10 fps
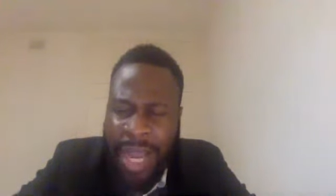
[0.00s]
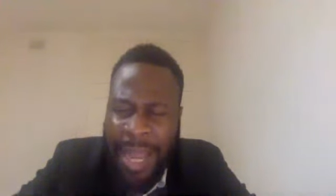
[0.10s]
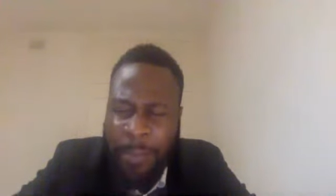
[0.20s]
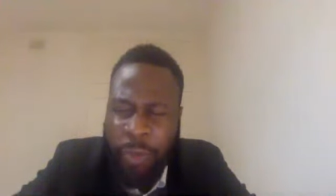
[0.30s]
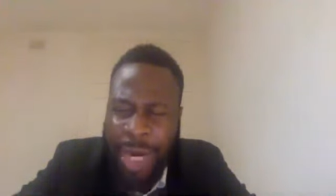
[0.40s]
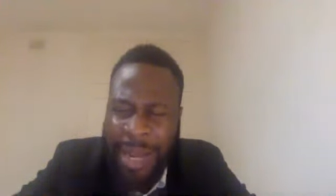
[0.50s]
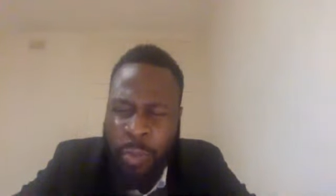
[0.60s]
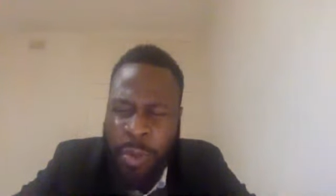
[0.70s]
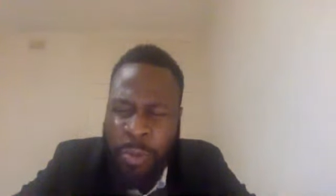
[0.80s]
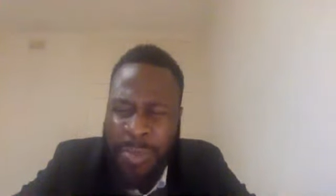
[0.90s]
I pray that
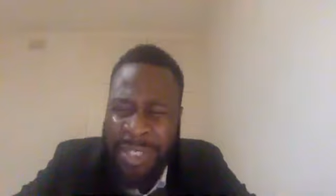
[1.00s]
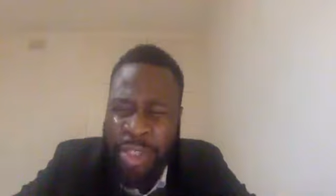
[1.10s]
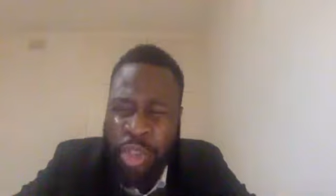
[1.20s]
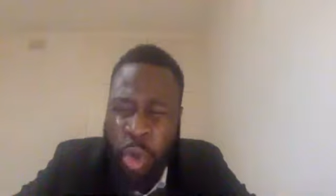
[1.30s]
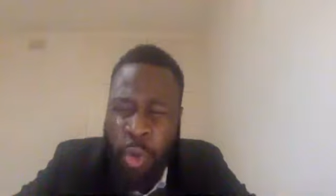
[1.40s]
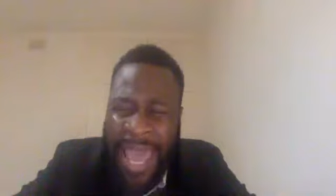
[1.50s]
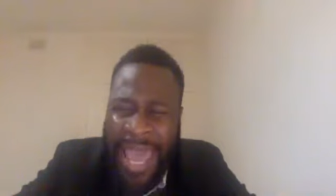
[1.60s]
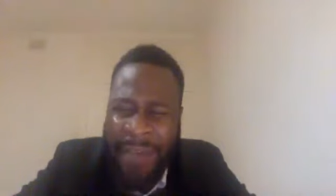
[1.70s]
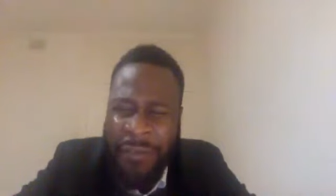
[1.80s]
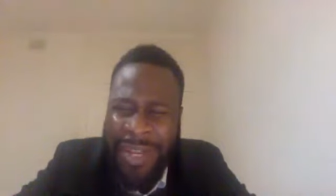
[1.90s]
we will be yeah. so
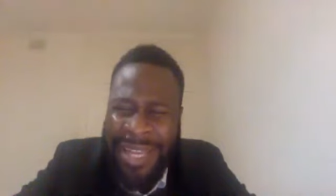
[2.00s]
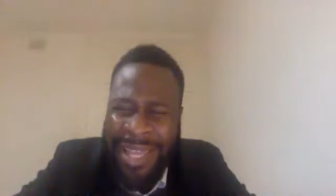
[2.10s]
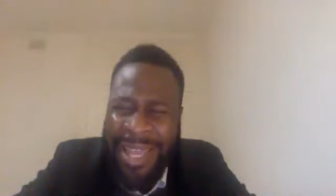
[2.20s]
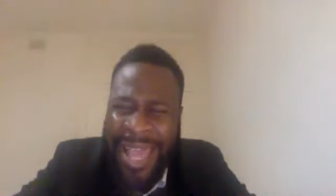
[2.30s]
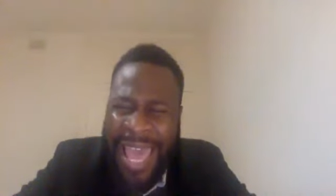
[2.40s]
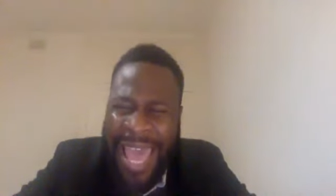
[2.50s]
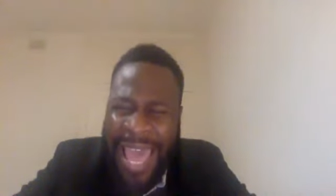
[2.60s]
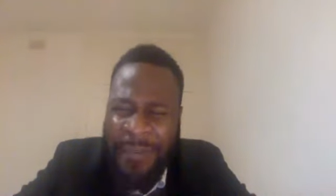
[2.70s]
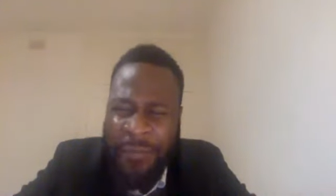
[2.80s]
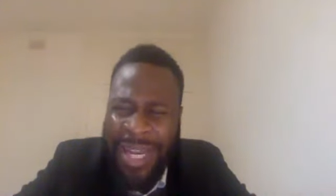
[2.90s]
heavily,
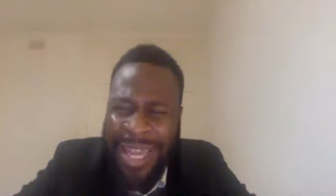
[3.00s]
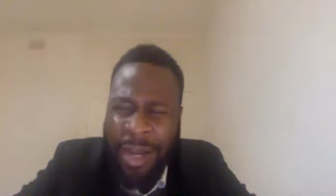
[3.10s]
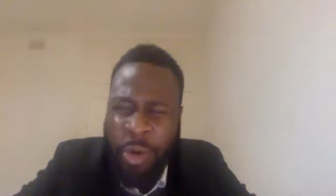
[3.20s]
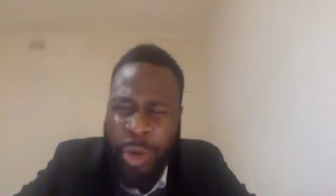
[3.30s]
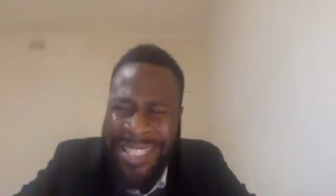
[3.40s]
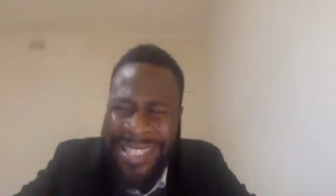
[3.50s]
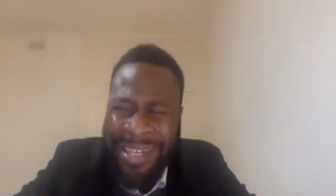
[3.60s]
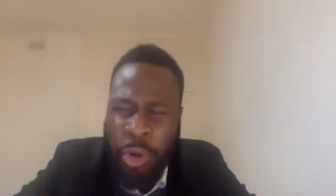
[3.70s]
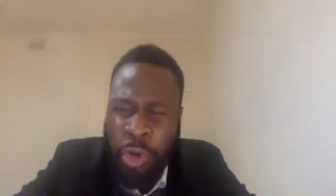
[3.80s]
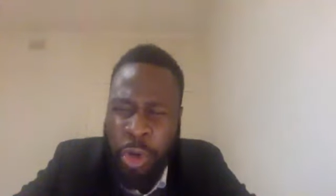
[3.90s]
heavily
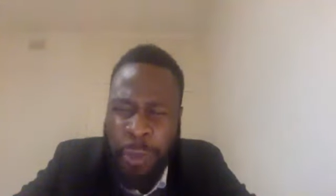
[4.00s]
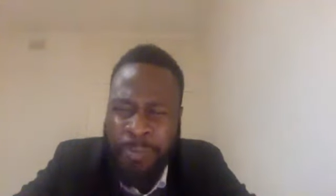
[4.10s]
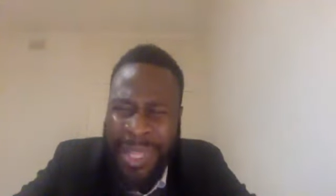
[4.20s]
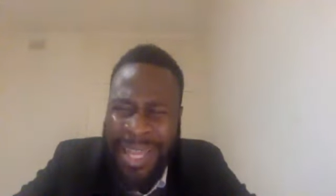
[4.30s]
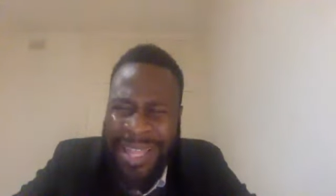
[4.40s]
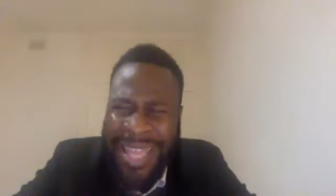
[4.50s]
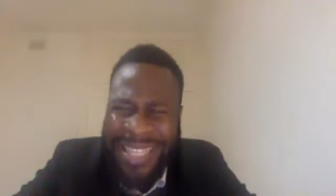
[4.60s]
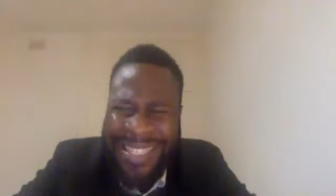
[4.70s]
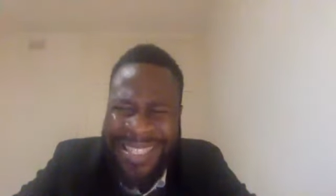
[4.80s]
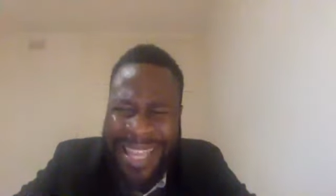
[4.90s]
anointed, Lord God,
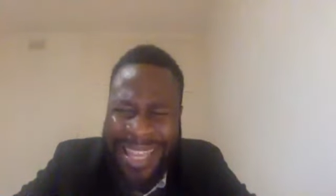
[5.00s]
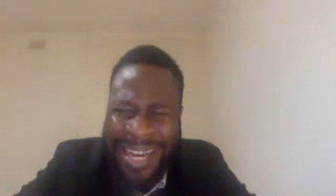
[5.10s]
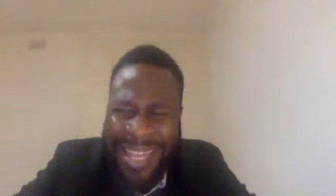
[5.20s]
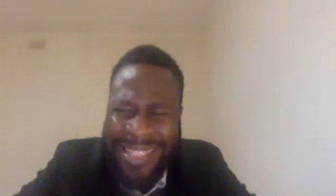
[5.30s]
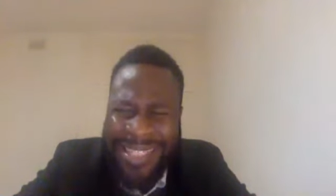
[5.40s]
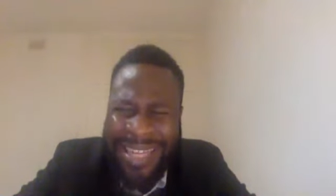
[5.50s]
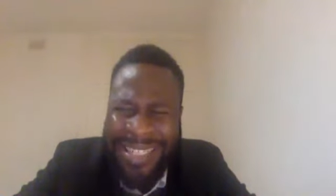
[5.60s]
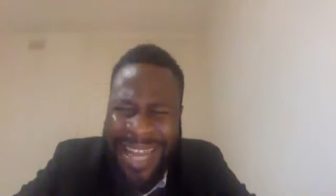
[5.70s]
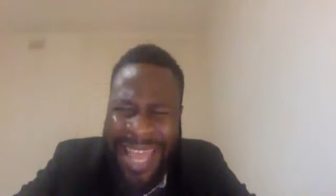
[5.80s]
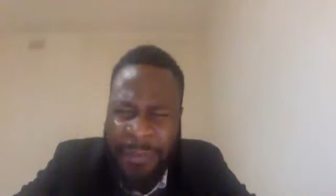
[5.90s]
that sickness, that
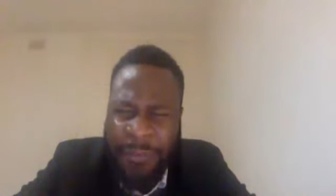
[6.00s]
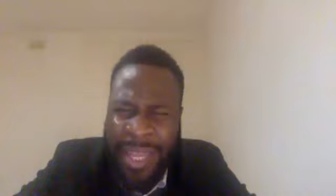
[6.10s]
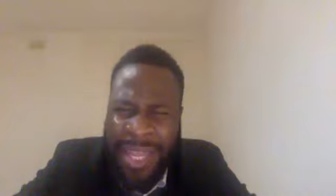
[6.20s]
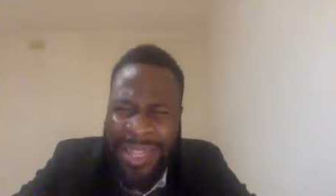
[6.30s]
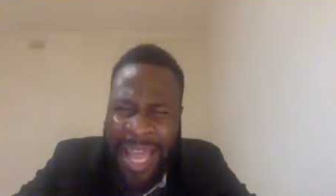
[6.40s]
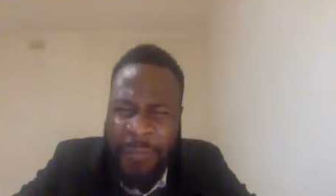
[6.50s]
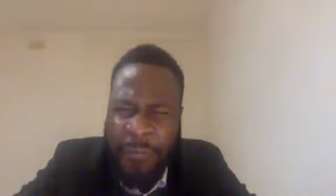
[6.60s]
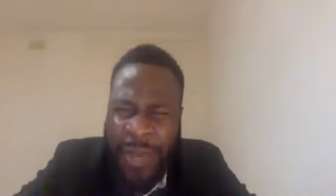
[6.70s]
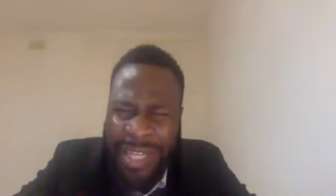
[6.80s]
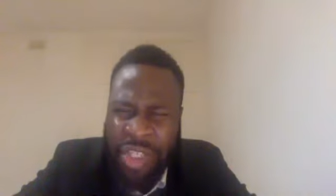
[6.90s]
death, mm-hmm. that
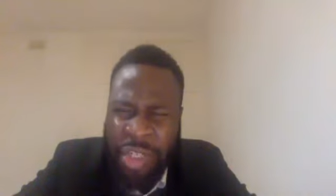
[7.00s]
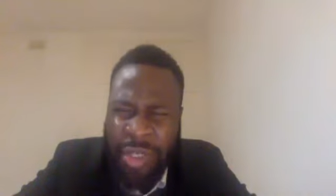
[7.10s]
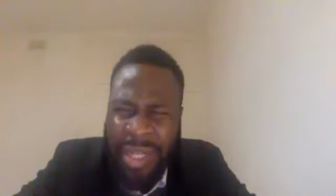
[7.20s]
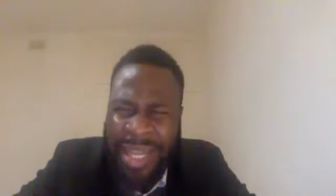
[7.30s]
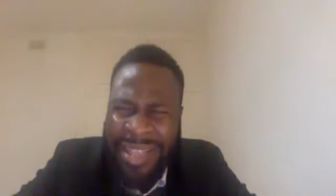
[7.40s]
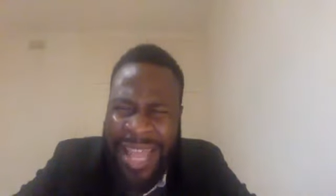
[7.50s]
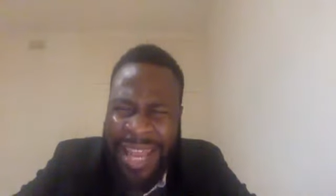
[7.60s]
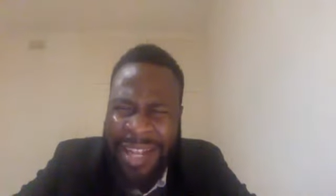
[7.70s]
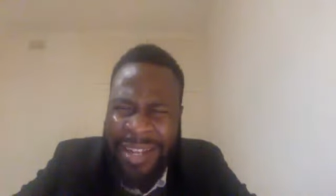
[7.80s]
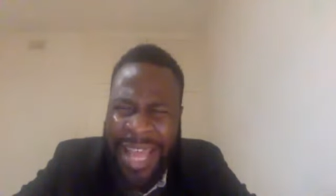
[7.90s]
affliction,
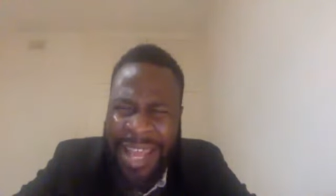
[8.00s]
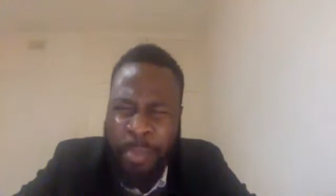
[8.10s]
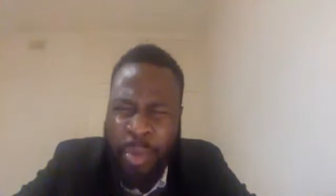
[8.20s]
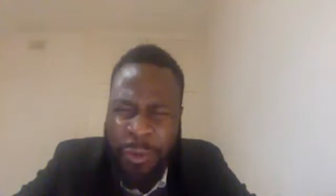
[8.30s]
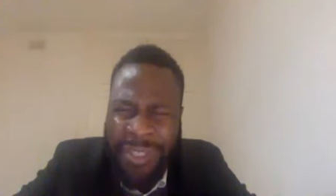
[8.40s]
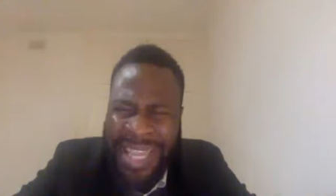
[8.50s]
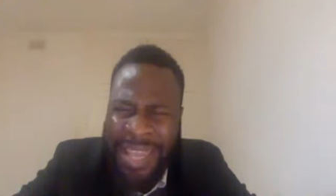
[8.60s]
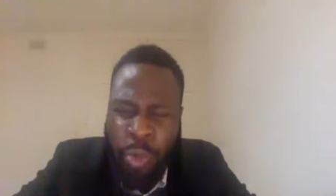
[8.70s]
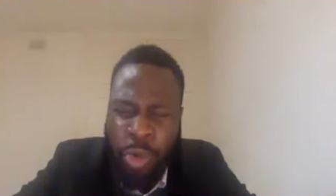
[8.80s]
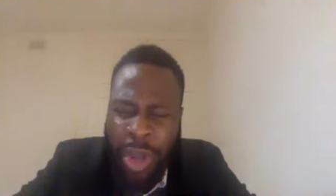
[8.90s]
that, that impurity,
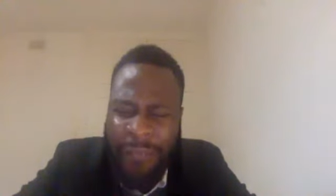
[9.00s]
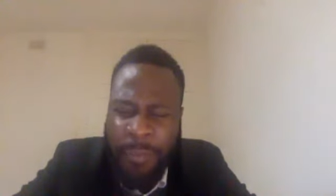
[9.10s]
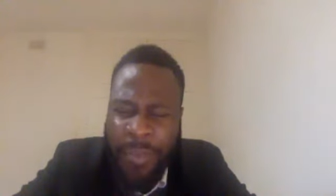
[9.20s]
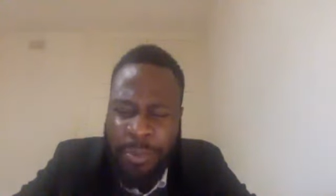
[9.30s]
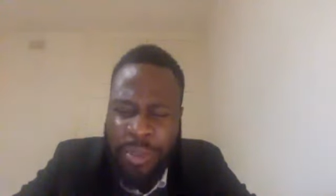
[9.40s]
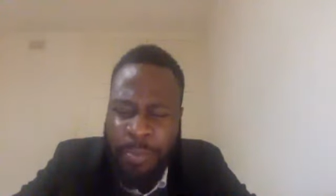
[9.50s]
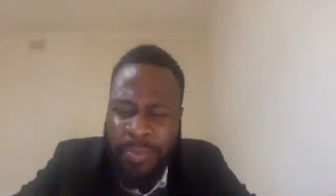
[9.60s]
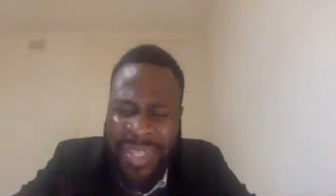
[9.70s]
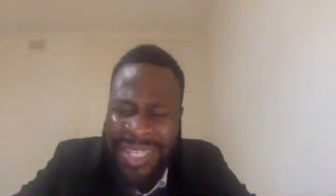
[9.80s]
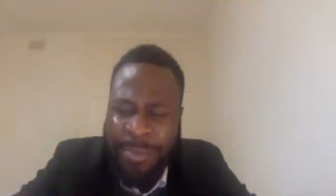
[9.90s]
it will not mm-hmm. even be able to,
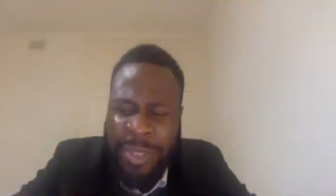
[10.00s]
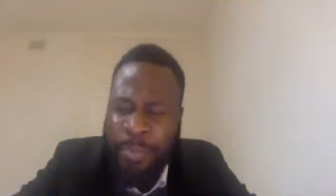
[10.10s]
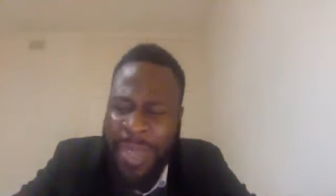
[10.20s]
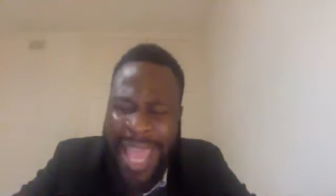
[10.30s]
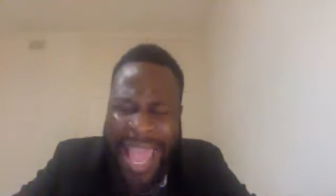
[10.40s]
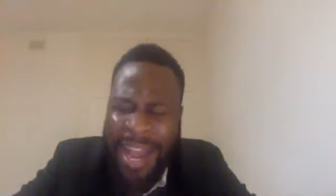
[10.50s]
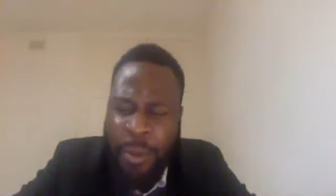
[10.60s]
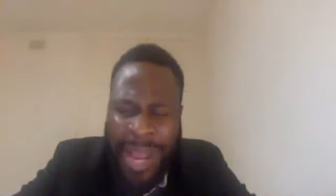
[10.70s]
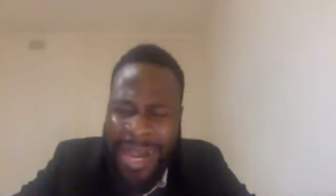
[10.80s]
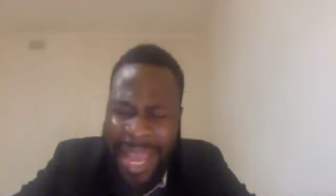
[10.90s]
to, to, be
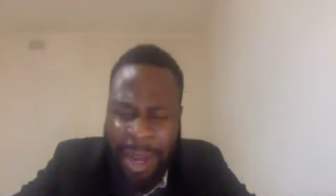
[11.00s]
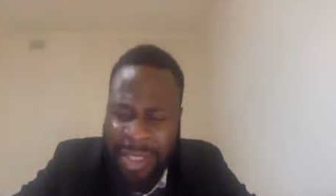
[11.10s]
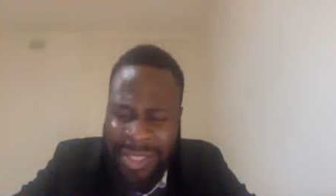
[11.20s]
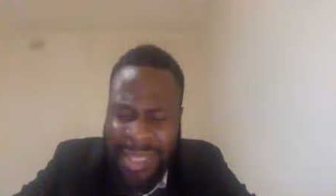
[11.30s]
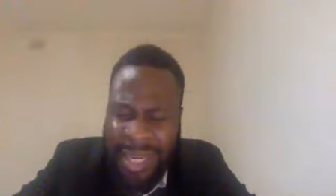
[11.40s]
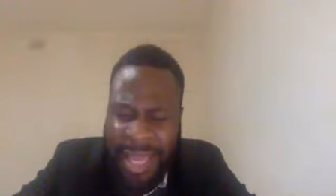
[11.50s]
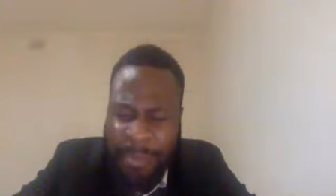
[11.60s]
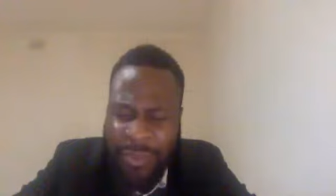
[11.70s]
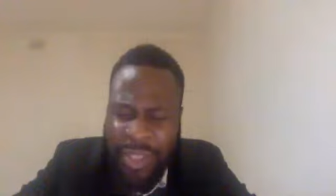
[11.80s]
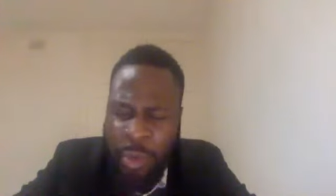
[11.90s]
anywhere near us in the
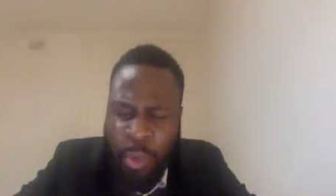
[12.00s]
name of Jesus.